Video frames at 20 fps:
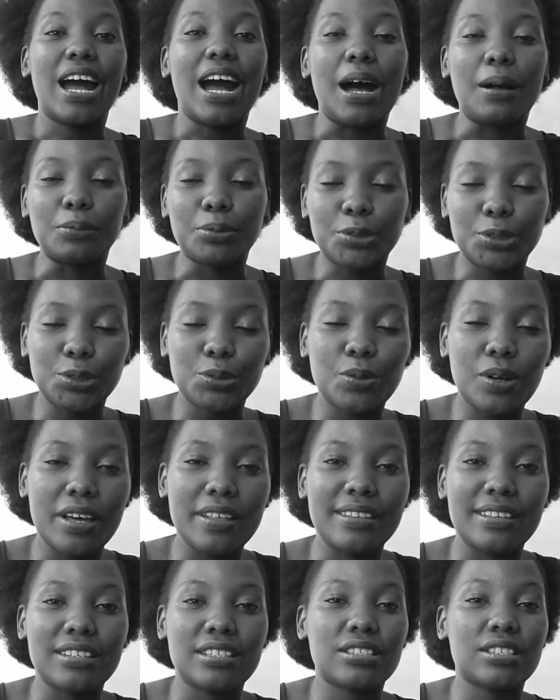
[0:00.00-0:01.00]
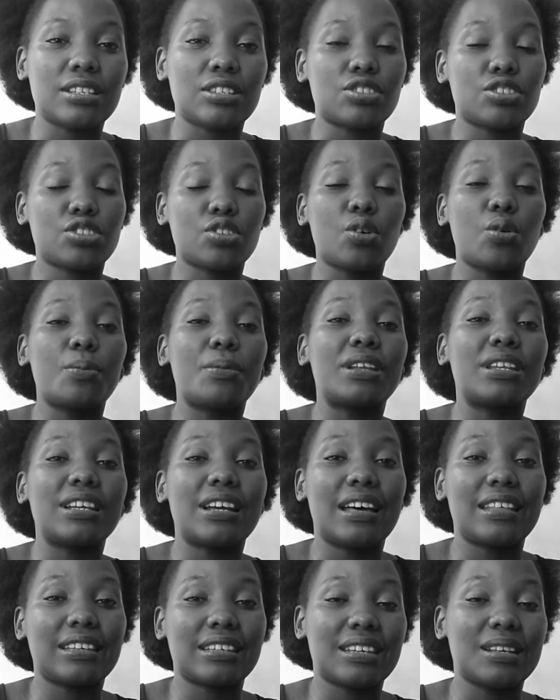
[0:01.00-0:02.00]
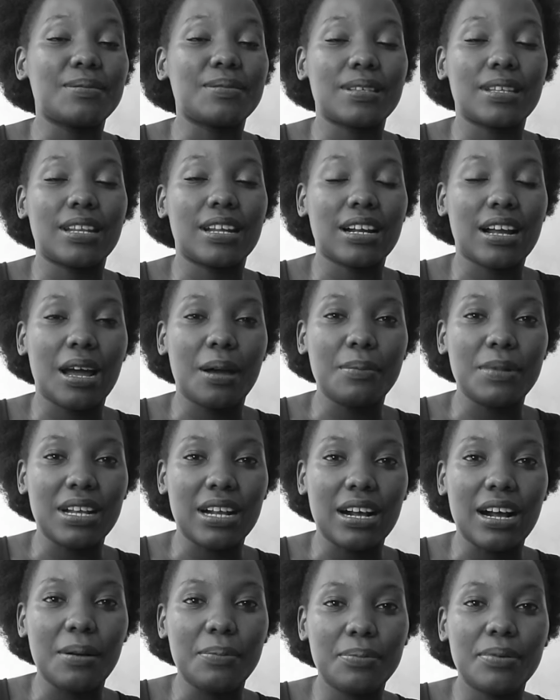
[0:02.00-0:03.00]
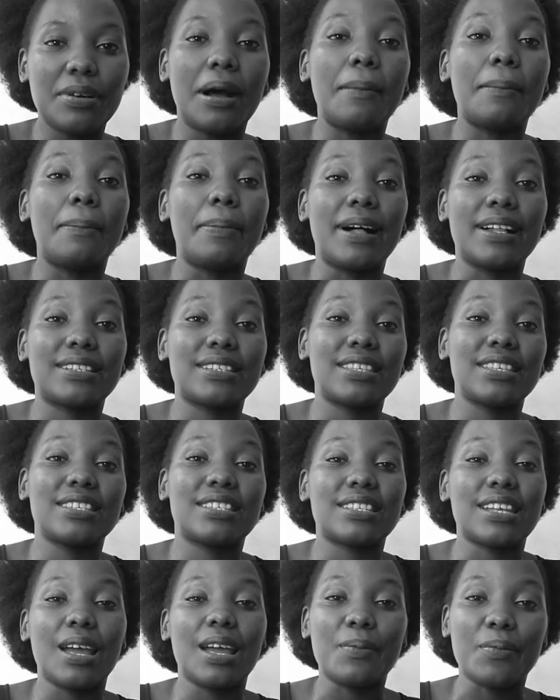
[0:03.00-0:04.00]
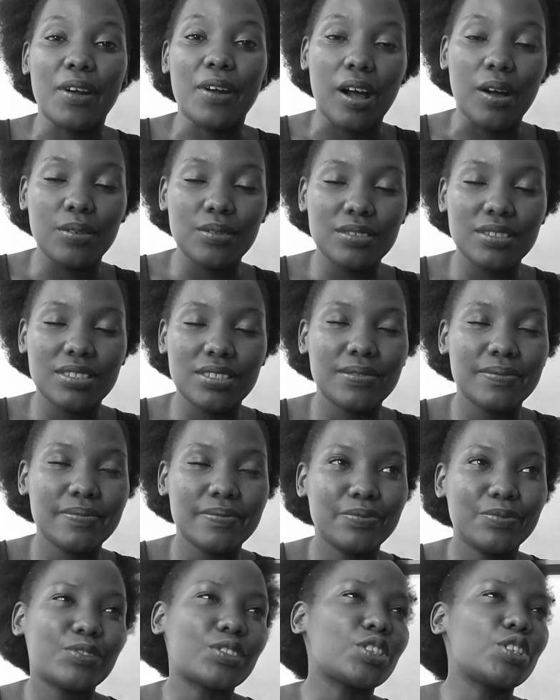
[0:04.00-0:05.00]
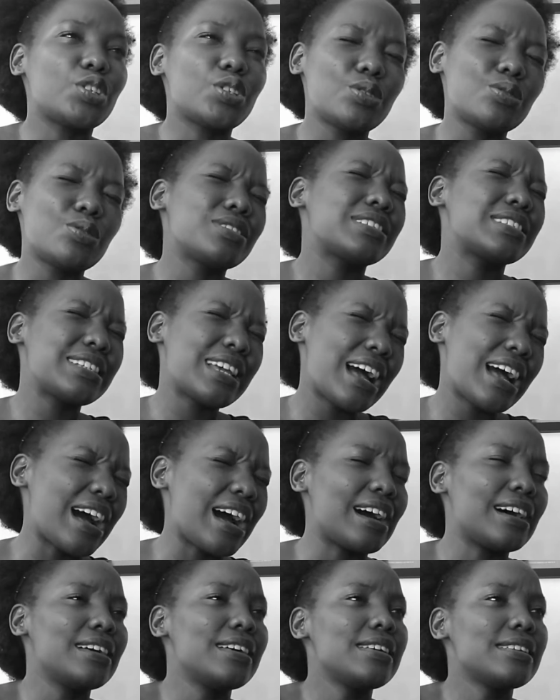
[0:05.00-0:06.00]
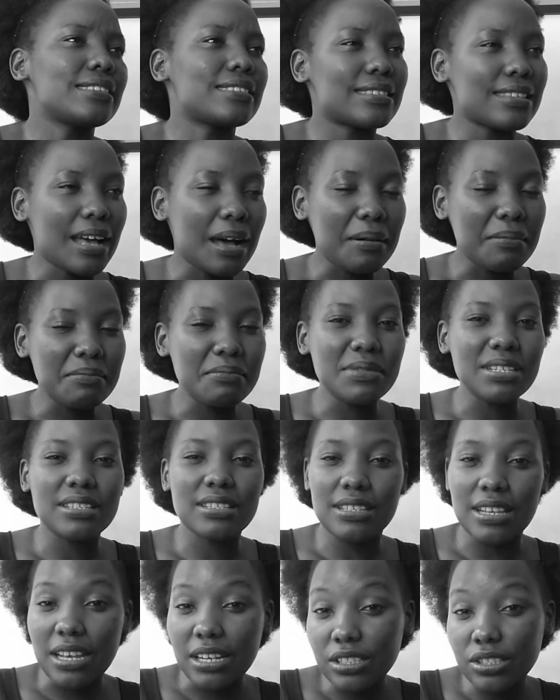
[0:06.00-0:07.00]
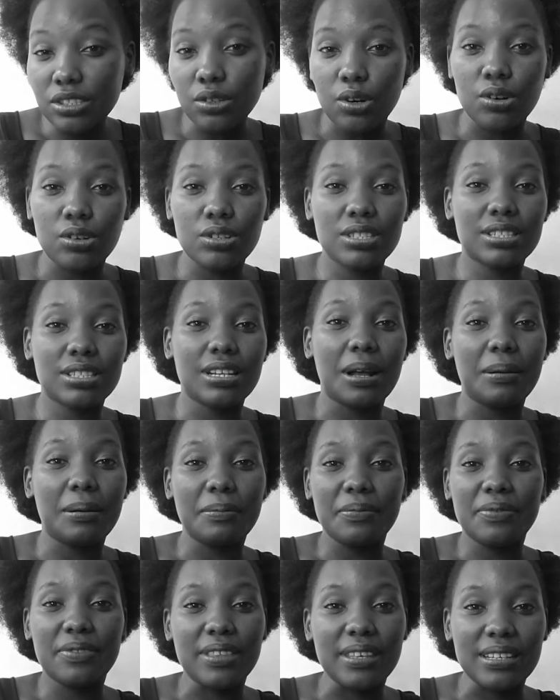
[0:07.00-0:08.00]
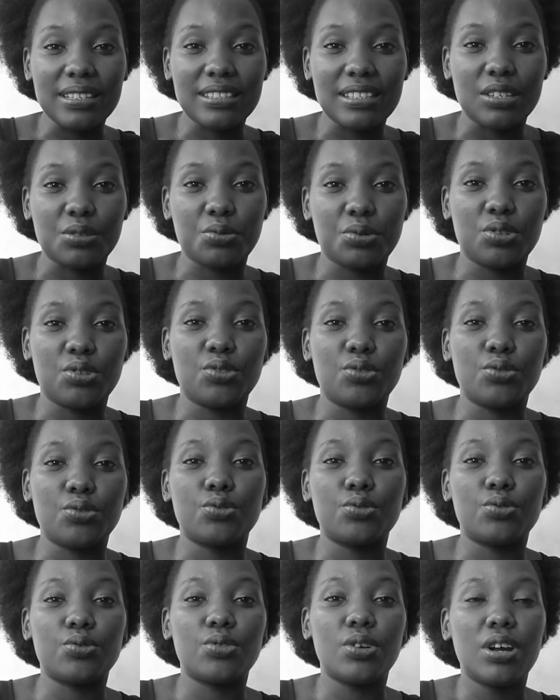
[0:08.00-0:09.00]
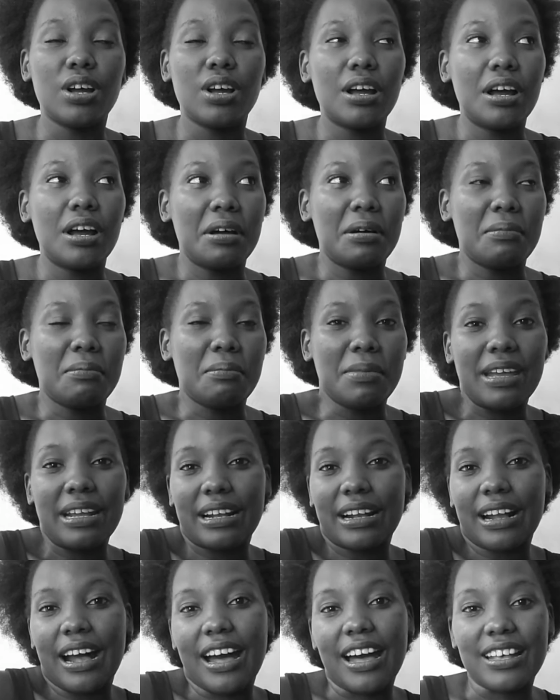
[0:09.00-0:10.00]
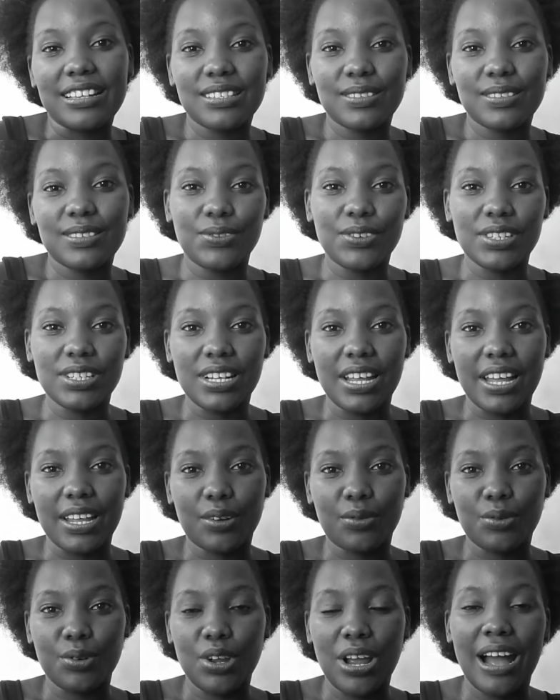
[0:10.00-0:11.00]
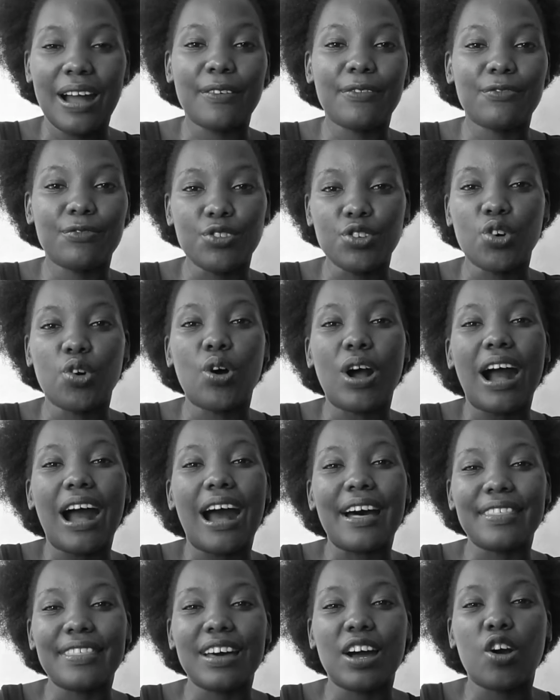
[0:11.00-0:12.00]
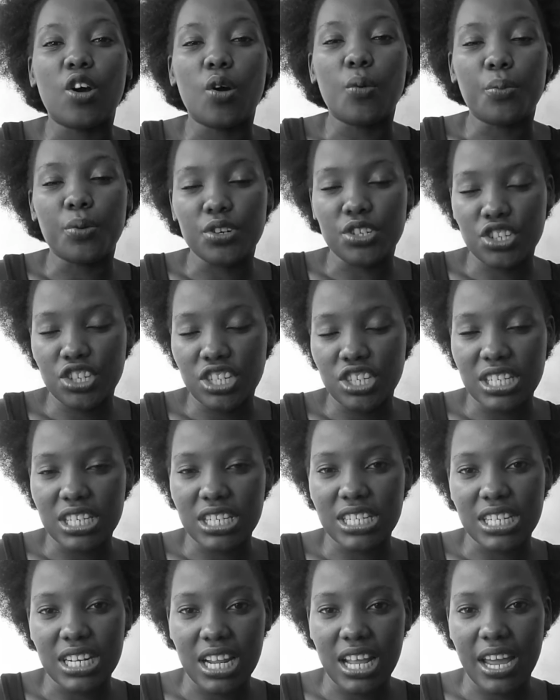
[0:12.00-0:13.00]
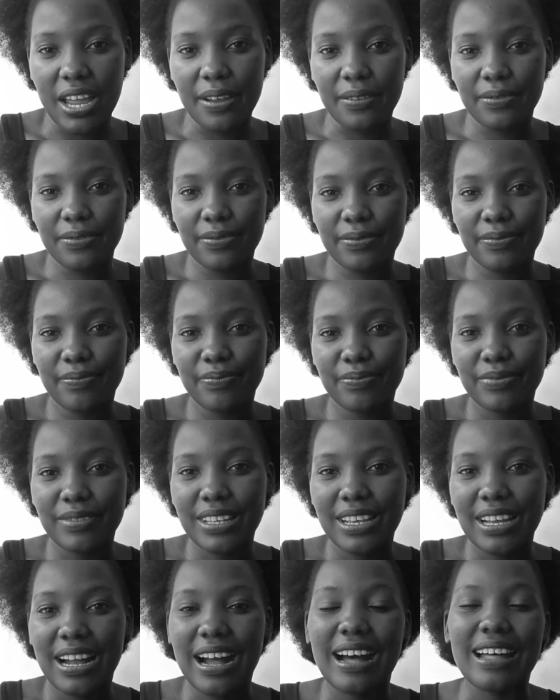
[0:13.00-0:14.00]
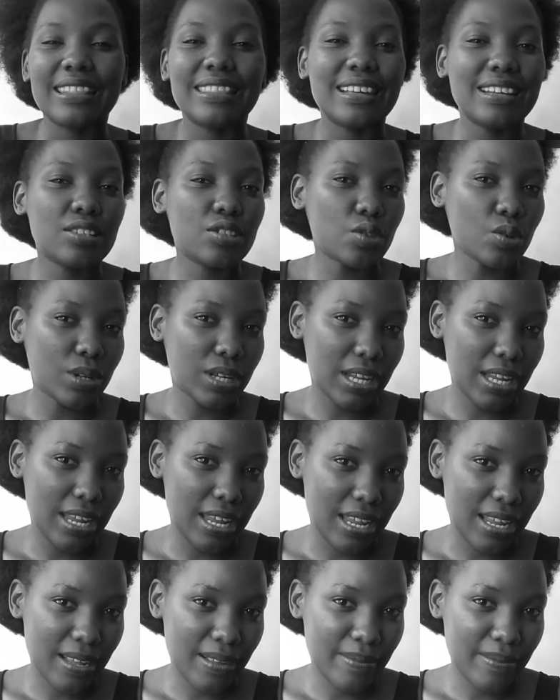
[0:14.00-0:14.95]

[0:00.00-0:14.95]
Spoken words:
I'm sure there's so many other games that are coming up, but this time round, you lose. Yeah, some mistakes or some things that you do make us feel like we have no other opportunity in life, and that's okay.